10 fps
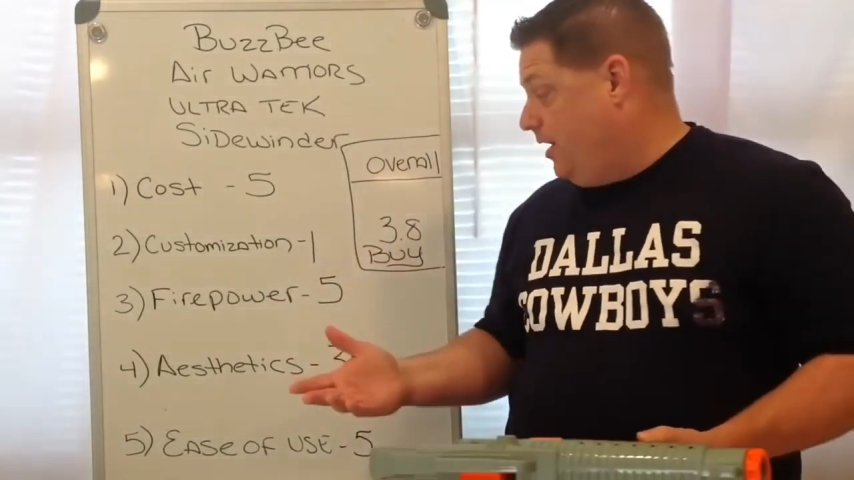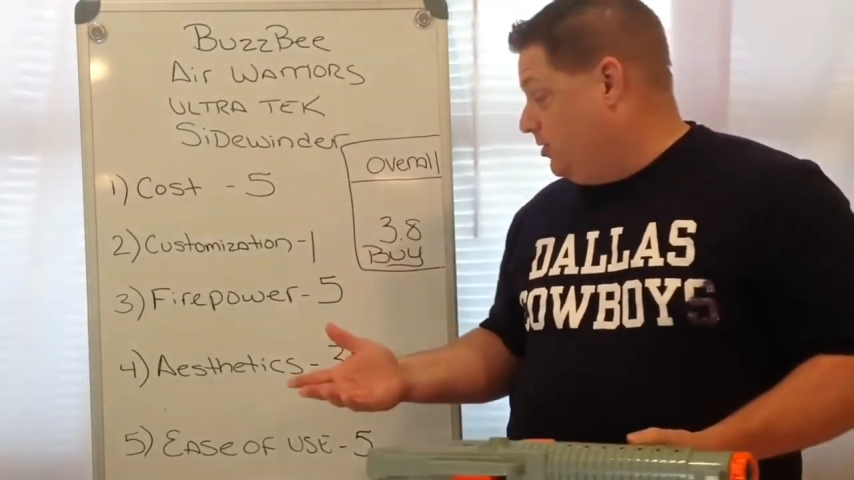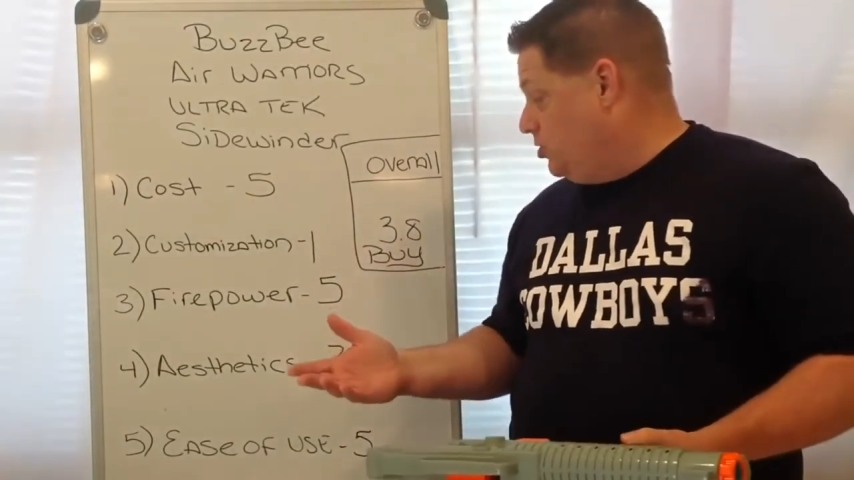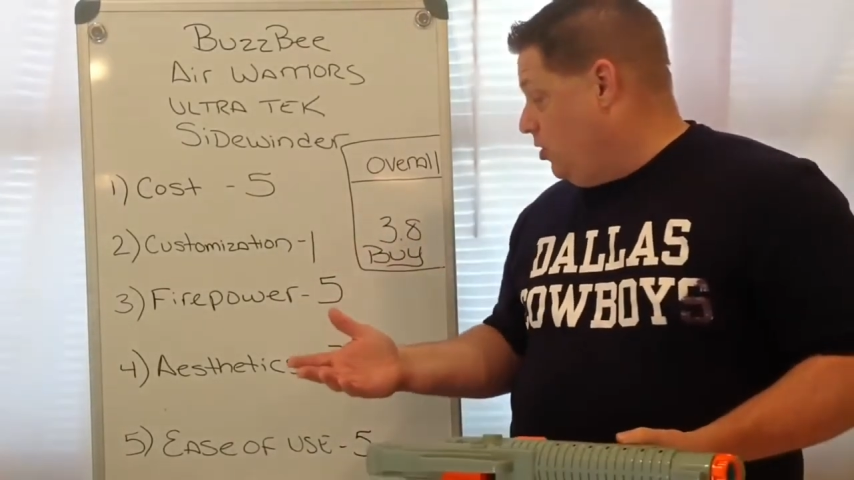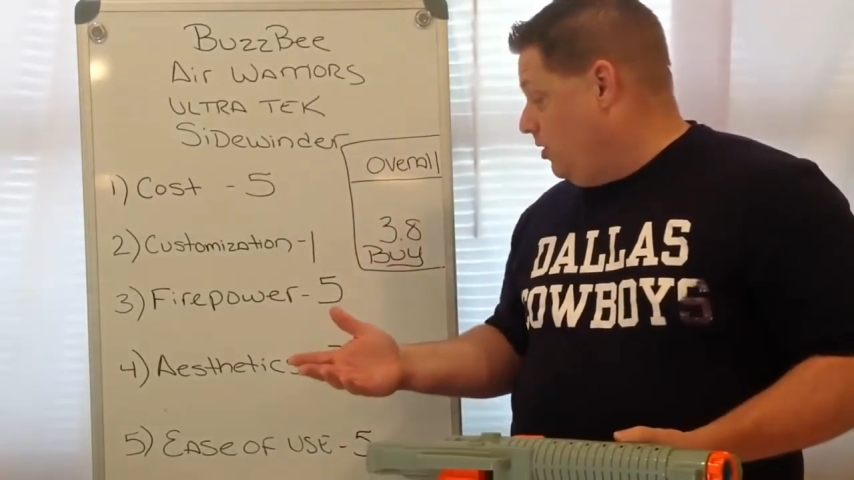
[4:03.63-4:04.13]
on
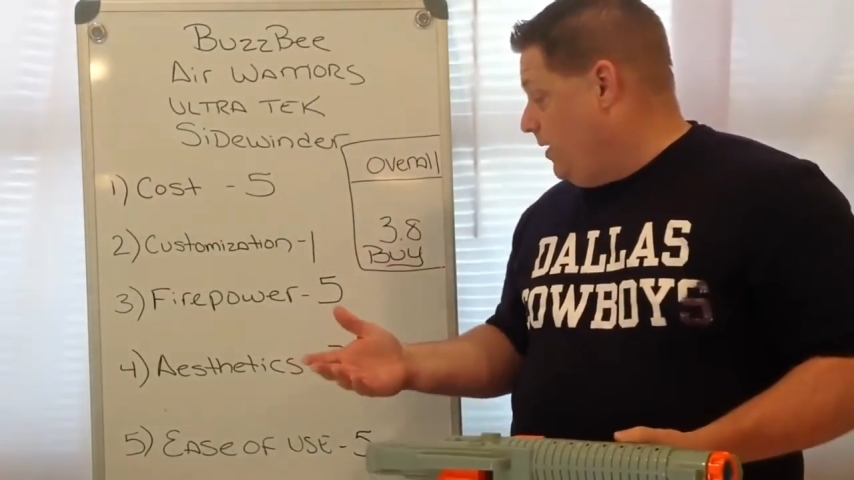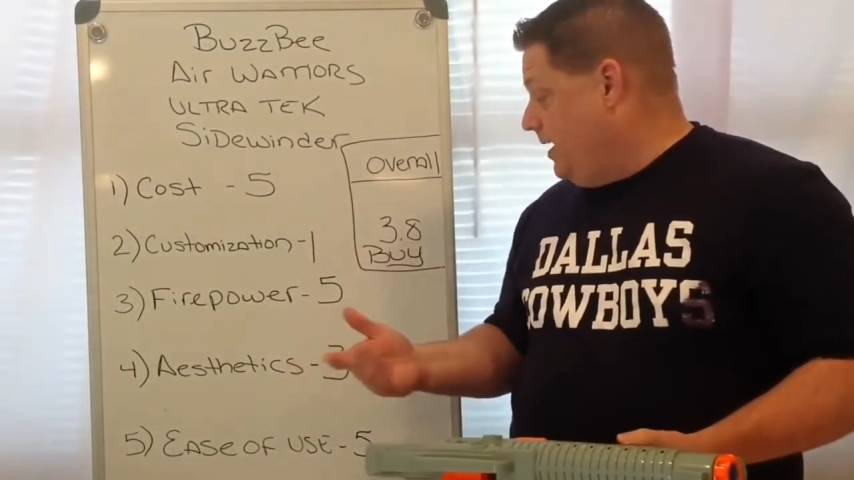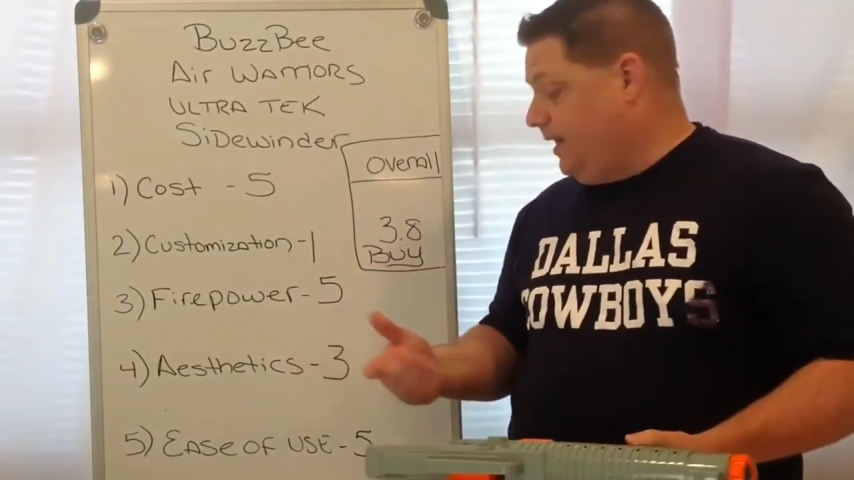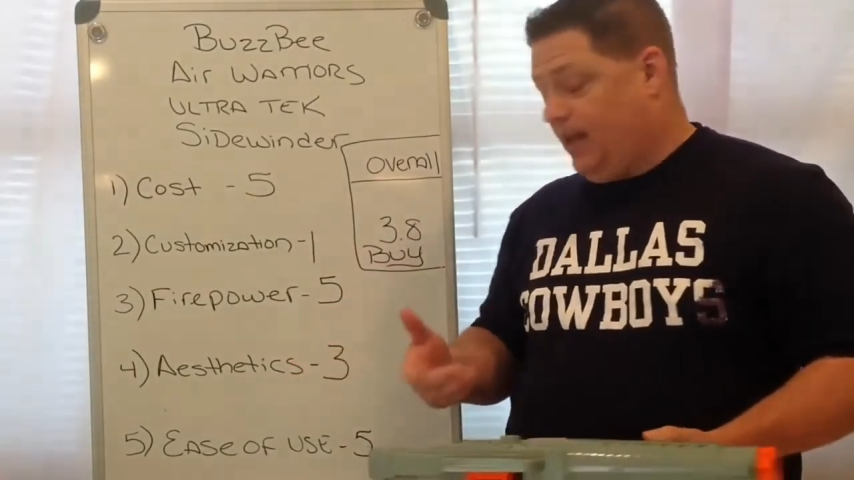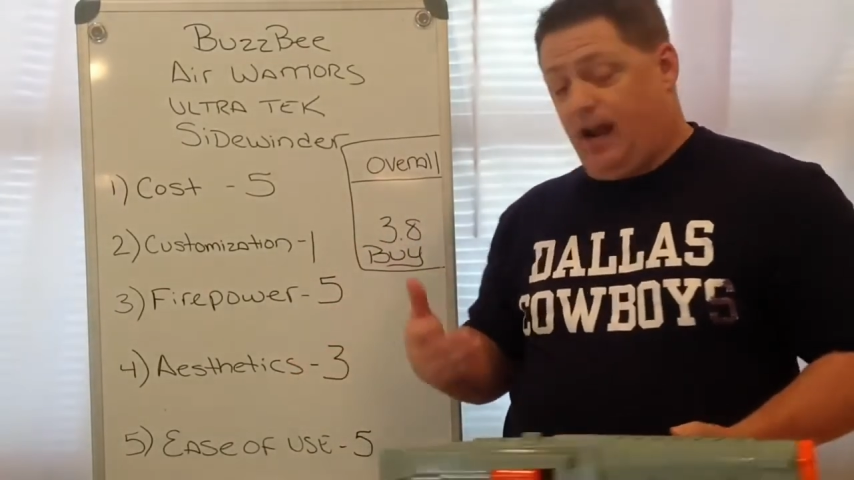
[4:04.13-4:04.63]
a star
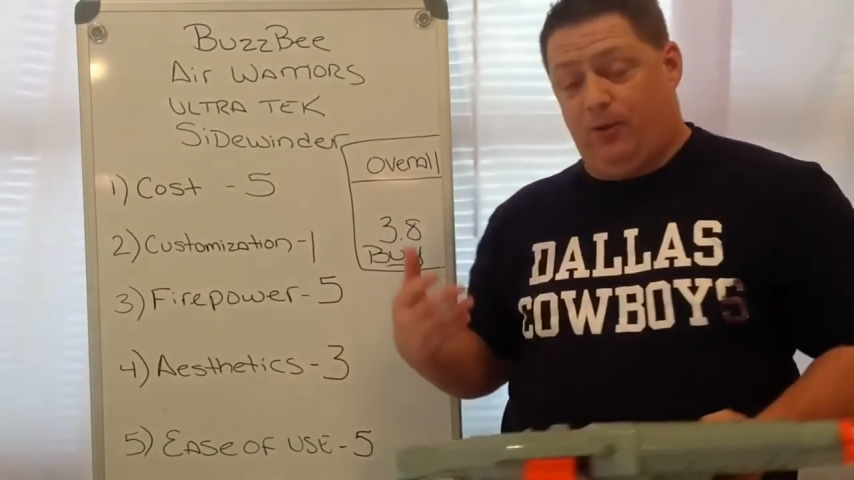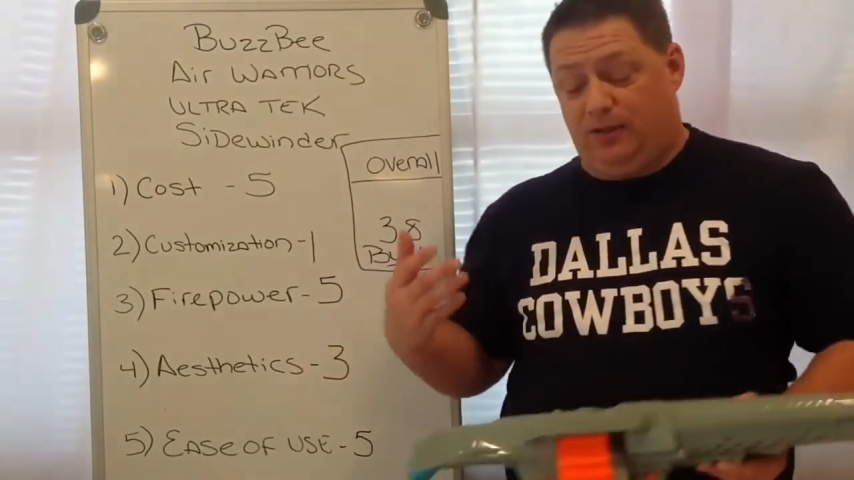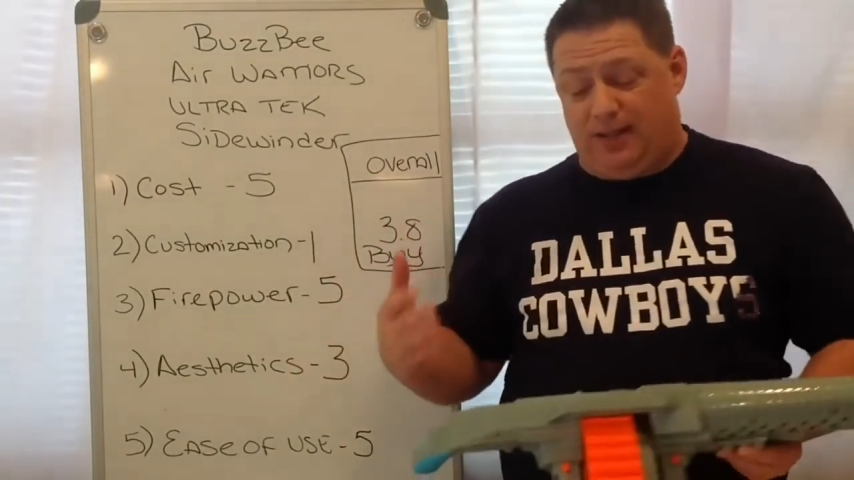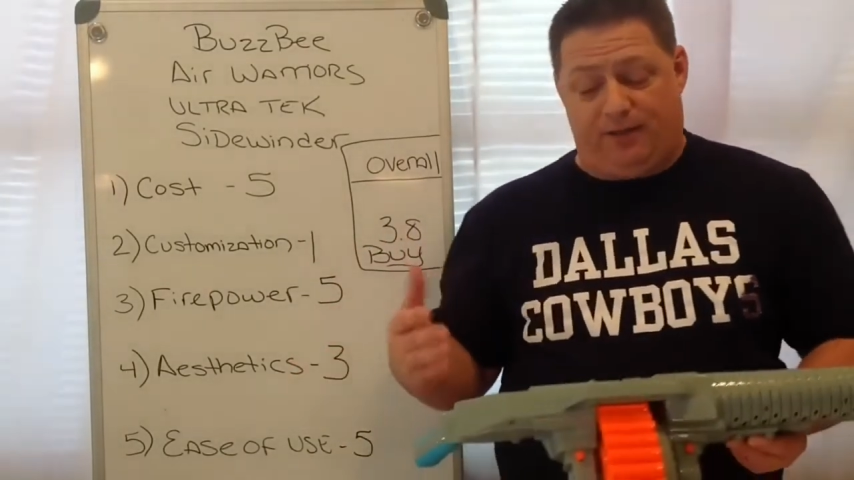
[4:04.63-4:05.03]
rating, and I would